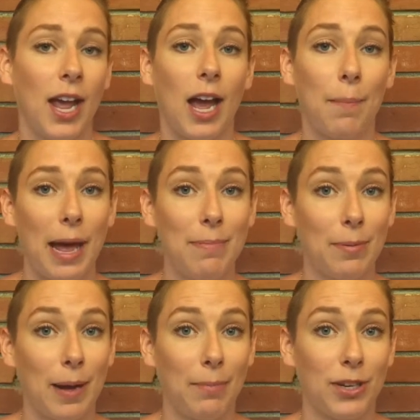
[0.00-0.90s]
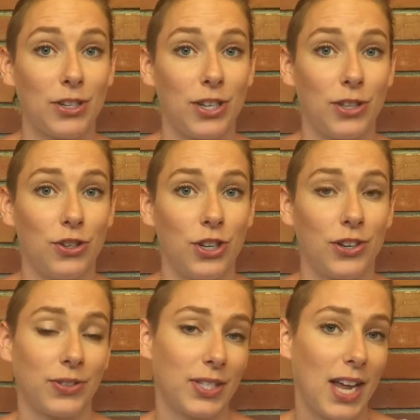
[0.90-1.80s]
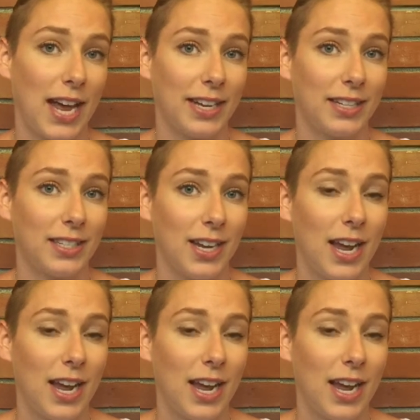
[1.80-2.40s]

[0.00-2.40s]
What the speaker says: a paper published in the journal Science